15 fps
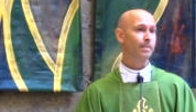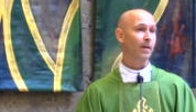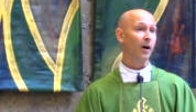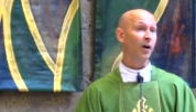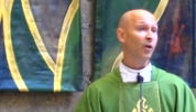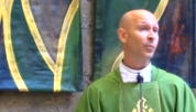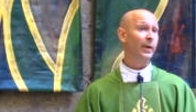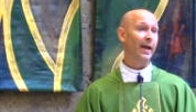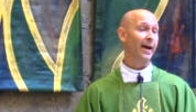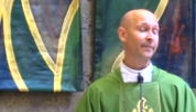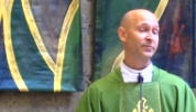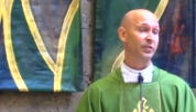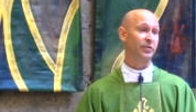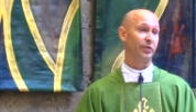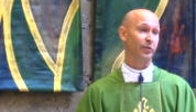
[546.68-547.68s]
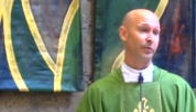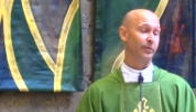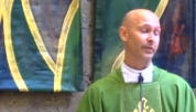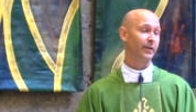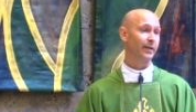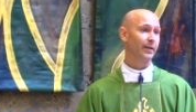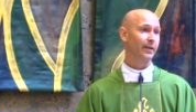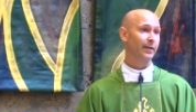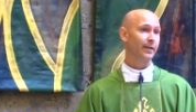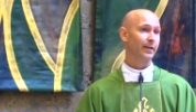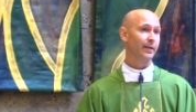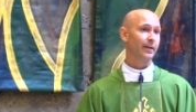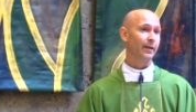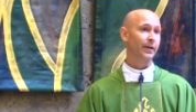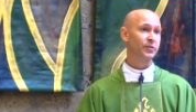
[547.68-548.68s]
All we have to do
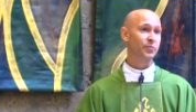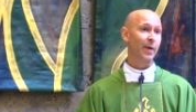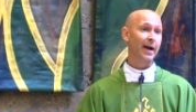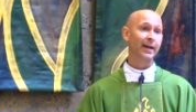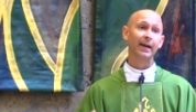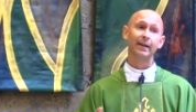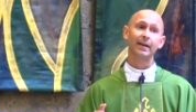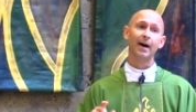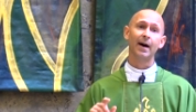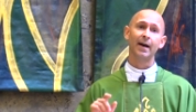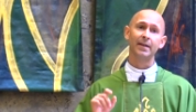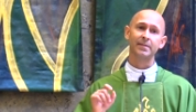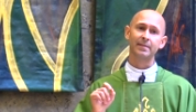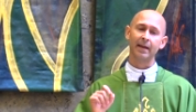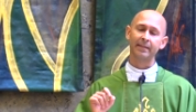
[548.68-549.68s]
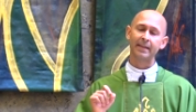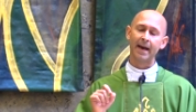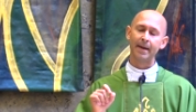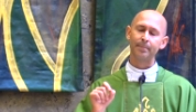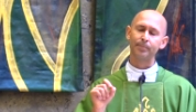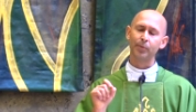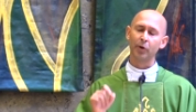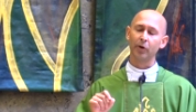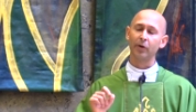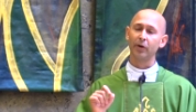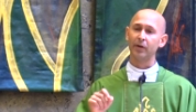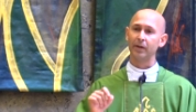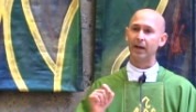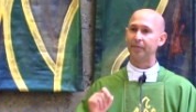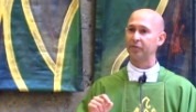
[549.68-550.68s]
is recognize that
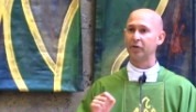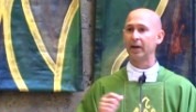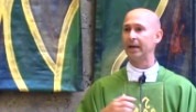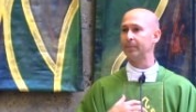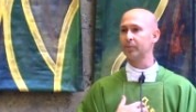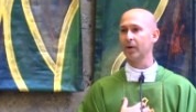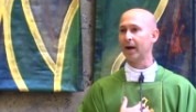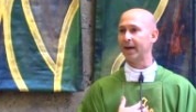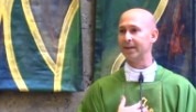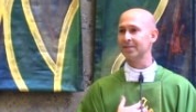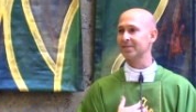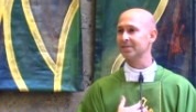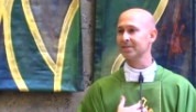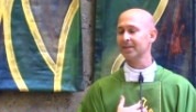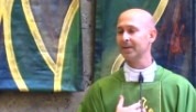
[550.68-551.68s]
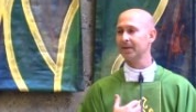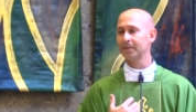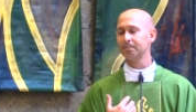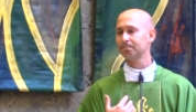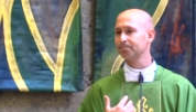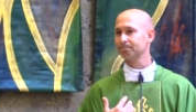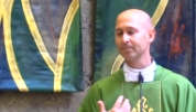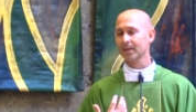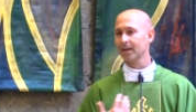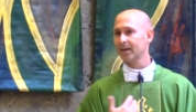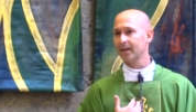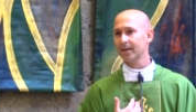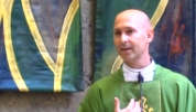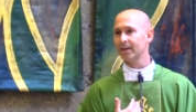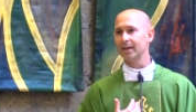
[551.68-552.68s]
pearl of great price
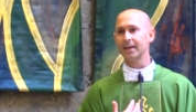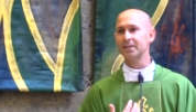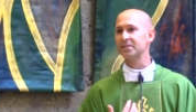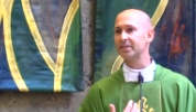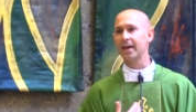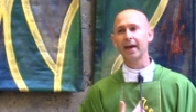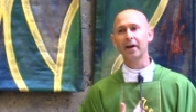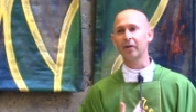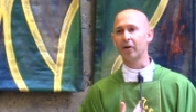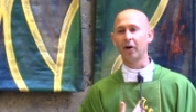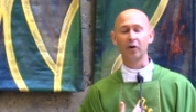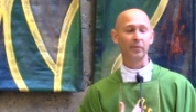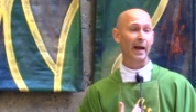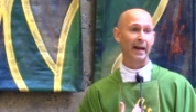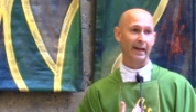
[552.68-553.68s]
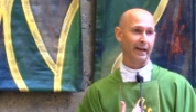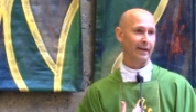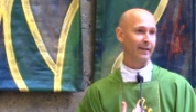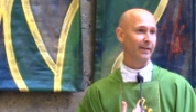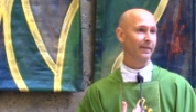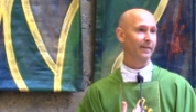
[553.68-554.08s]
is there already.